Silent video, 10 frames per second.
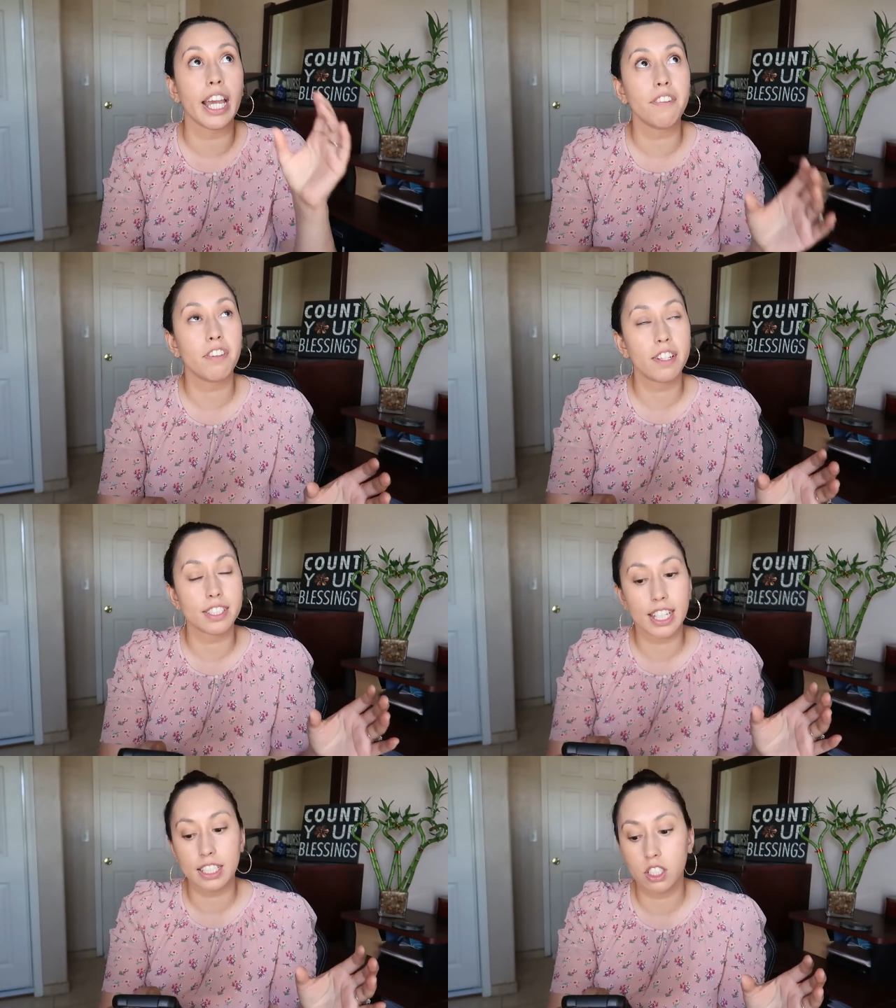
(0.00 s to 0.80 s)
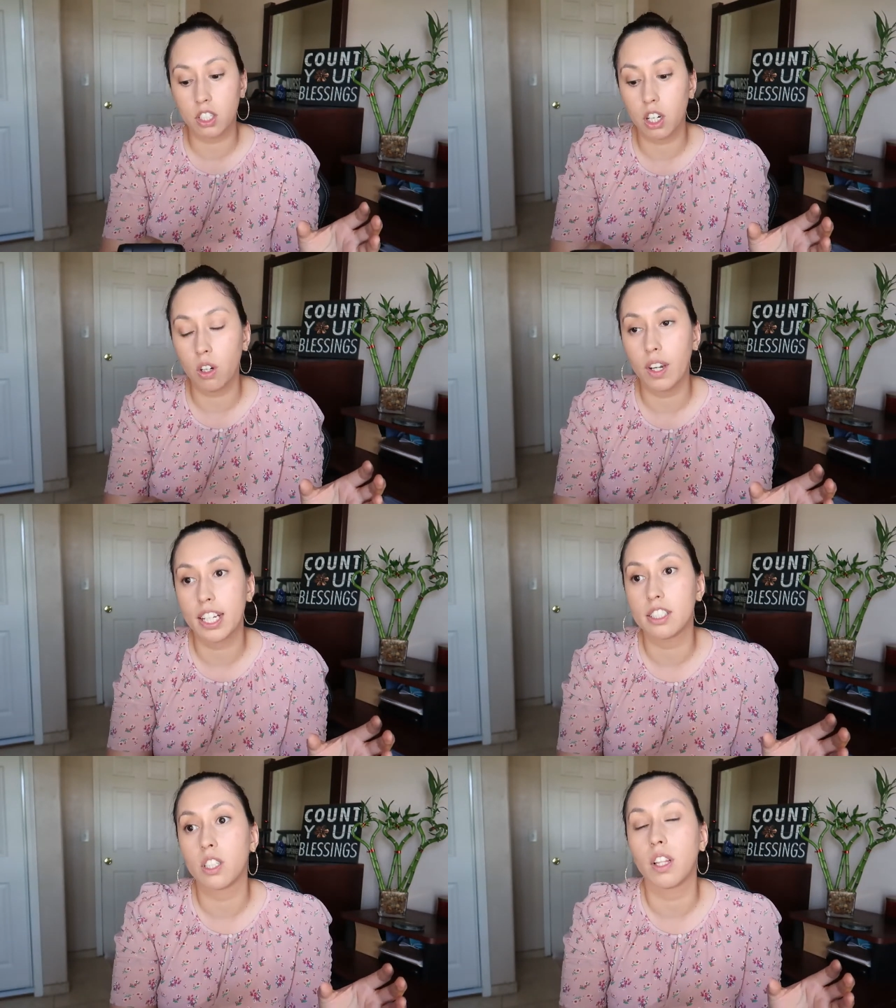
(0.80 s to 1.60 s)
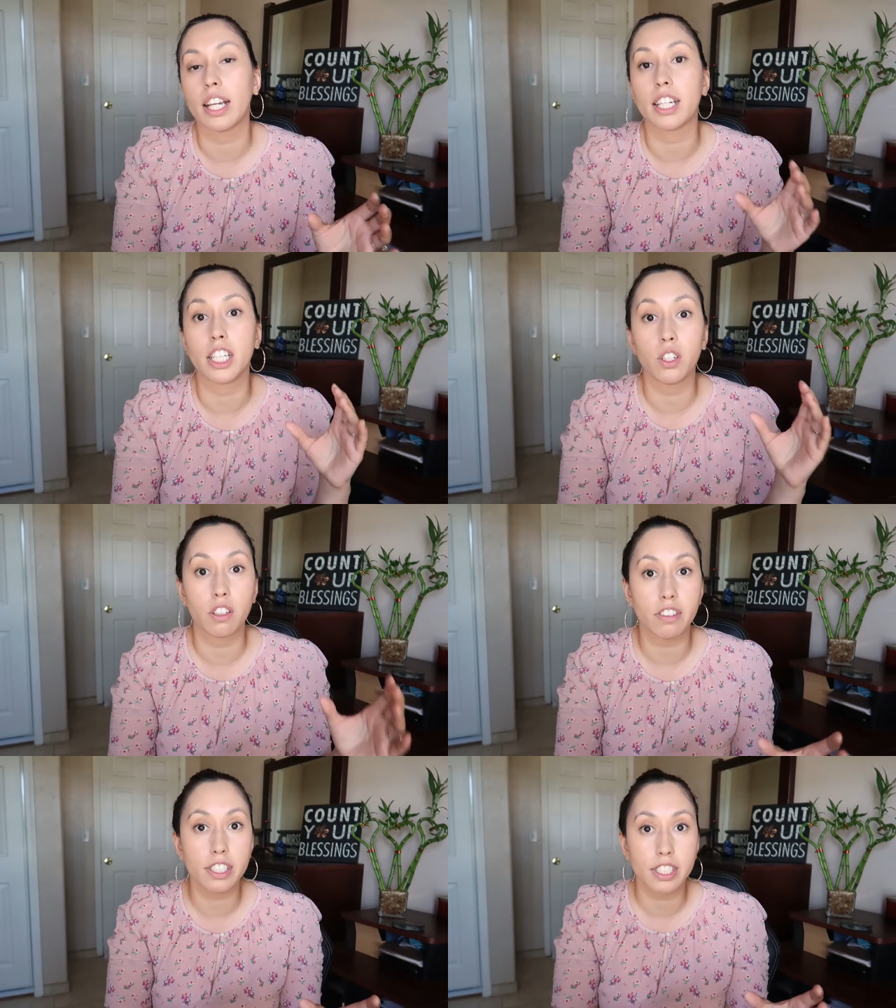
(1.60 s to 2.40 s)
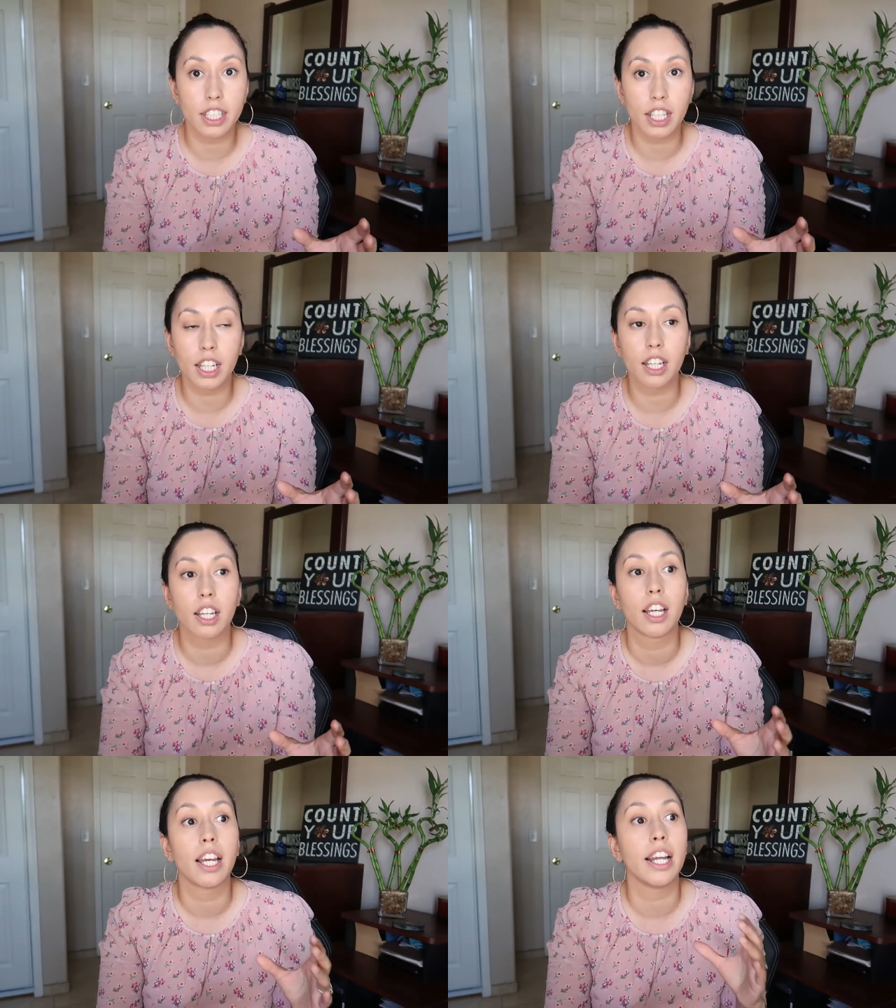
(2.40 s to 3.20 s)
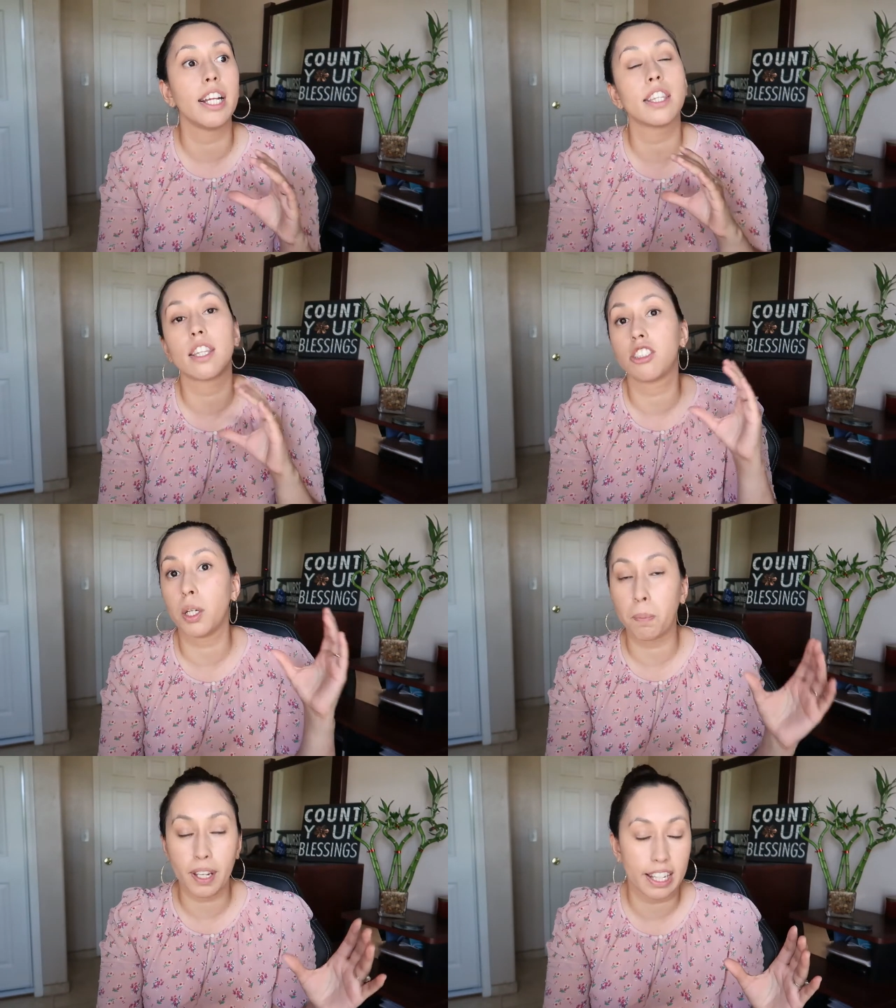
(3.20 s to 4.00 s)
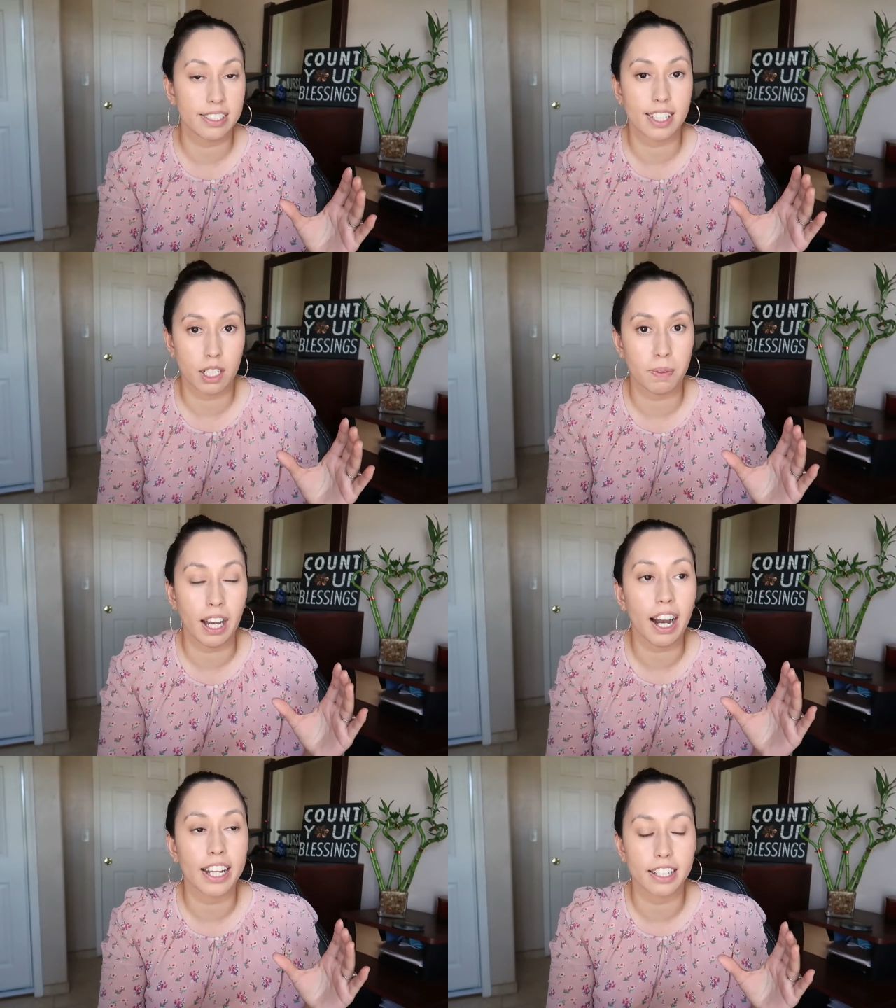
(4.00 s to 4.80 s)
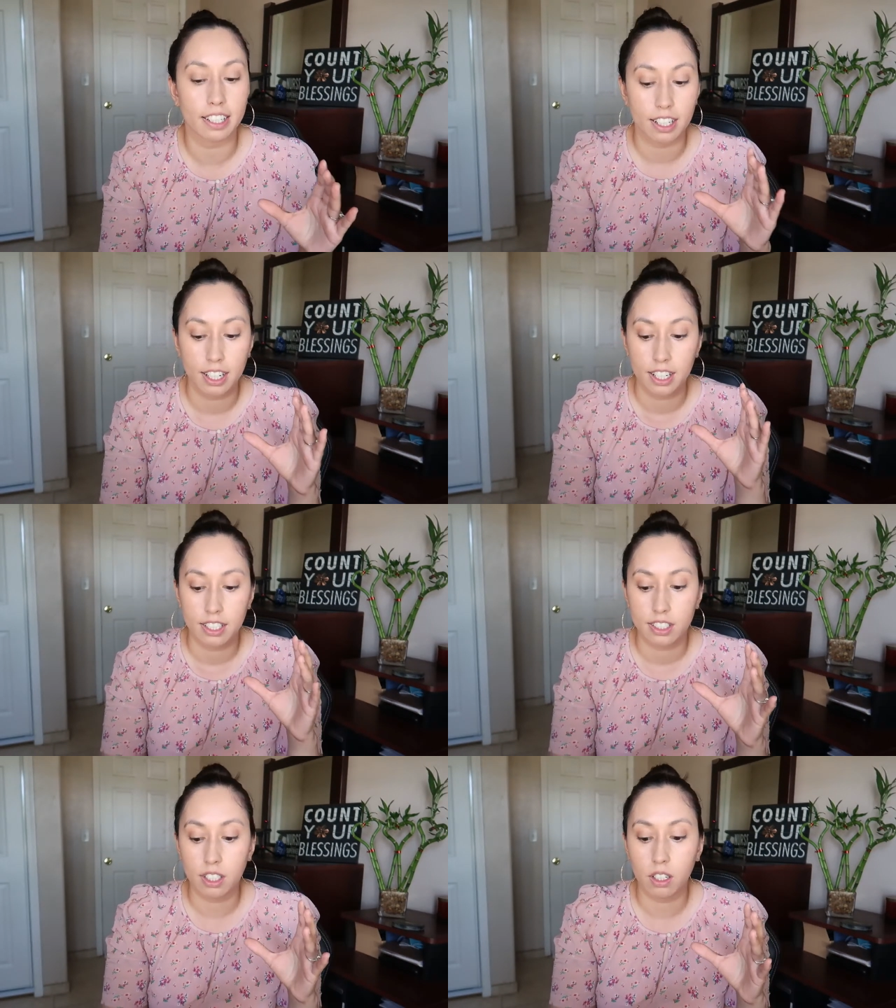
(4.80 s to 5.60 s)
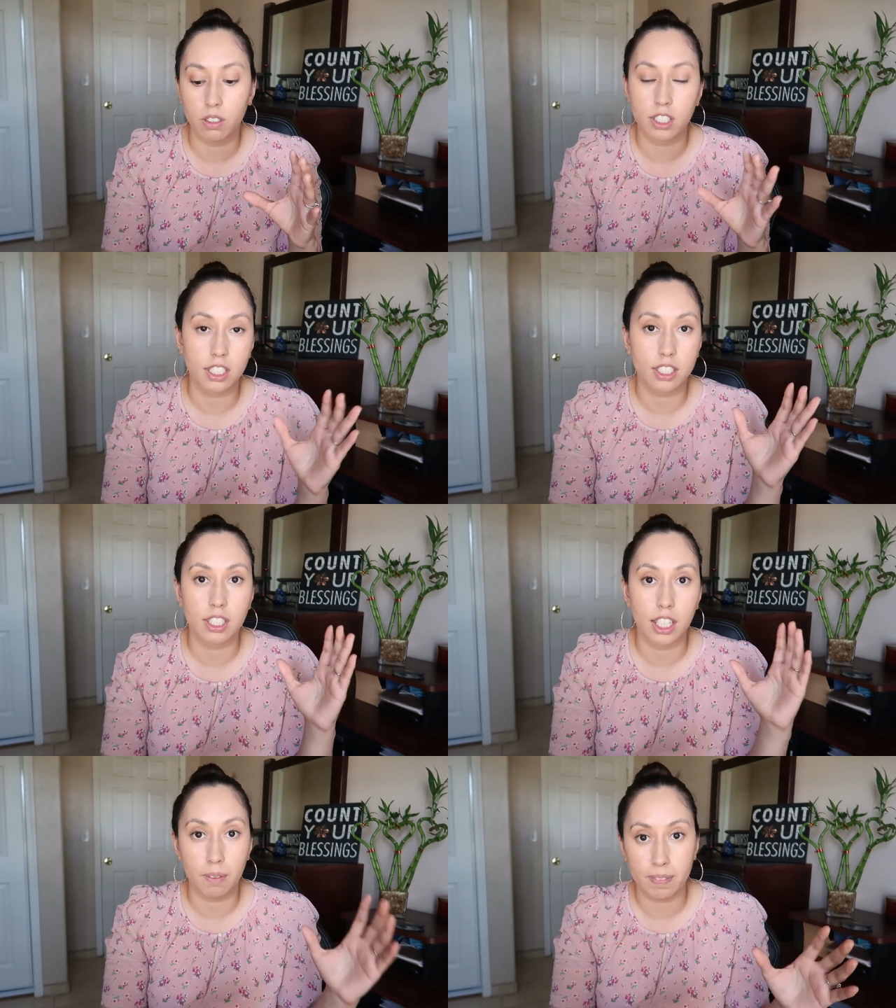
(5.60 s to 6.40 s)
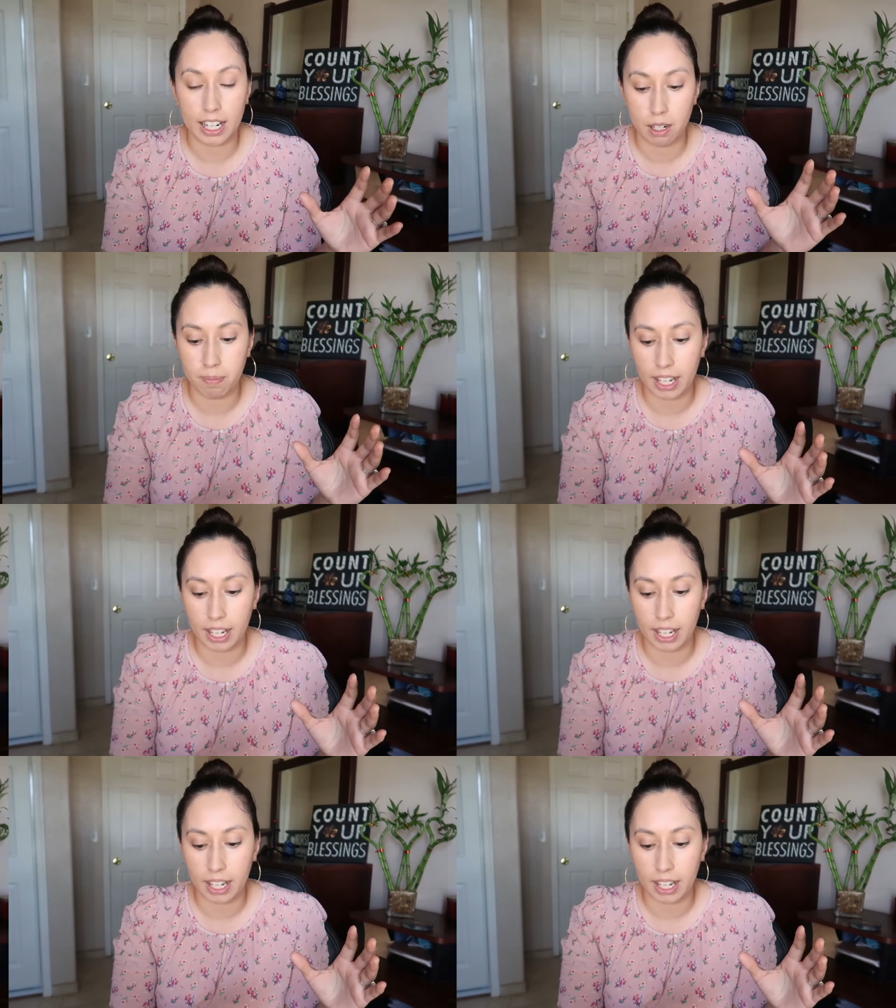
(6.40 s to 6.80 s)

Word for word: If you decide to go into like a university, the GPA is gonna be higher. So just keep that in